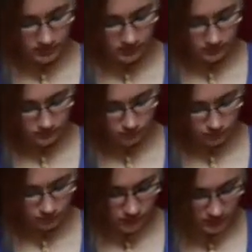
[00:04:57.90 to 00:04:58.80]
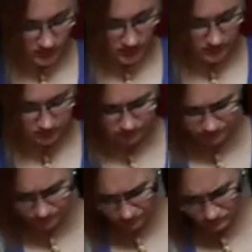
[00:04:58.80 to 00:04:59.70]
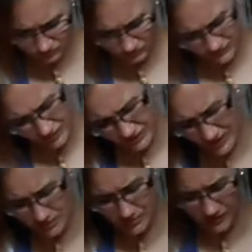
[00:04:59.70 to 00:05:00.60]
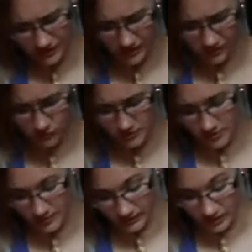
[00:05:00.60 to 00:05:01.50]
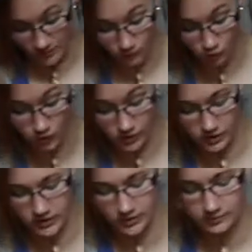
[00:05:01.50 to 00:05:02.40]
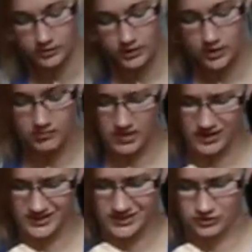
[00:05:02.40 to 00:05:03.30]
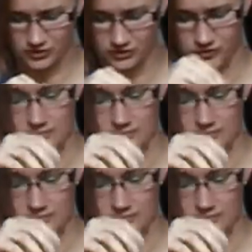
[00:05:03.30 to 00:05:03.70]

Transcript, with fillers: but from there you have to be very careful where you pick it up or you'll end up making it look